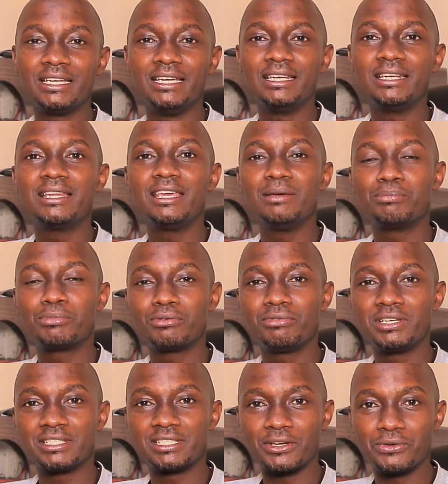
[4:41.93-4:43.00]
in
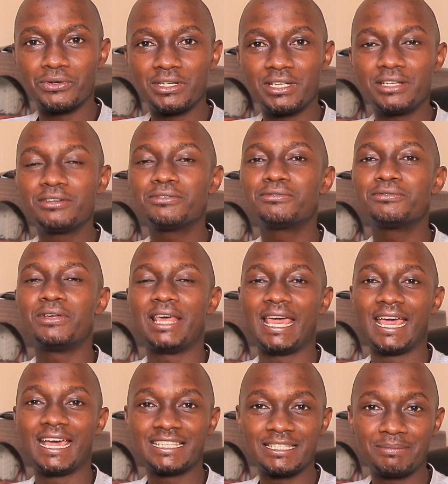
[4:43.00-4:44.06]
improving security for
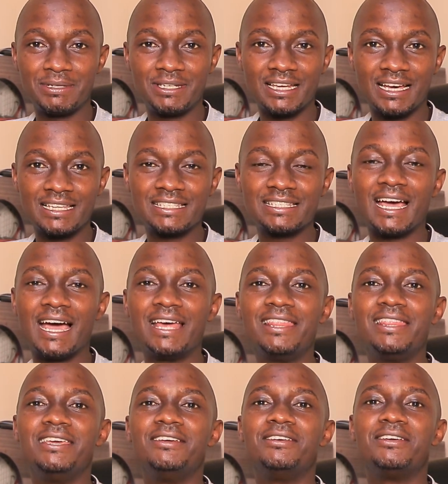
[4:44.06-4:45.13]
the exhibitors and
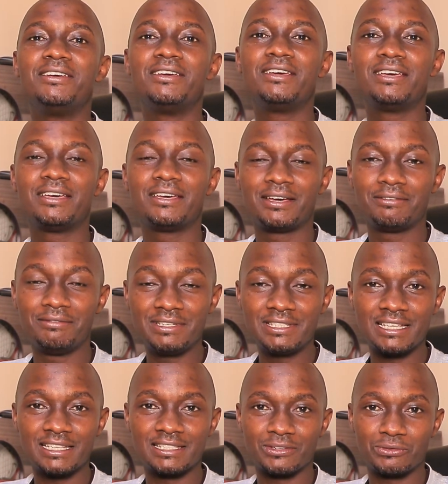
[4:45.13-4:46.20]
the
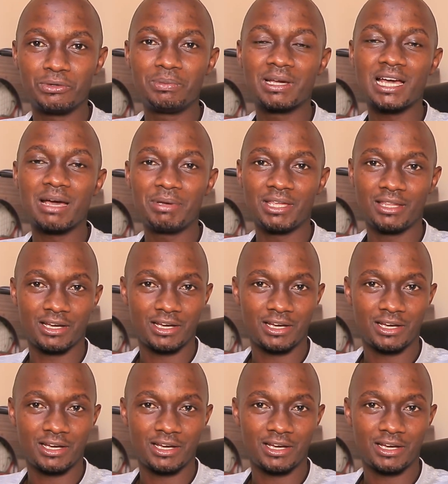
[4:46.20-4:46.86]
visitors that will be coming in the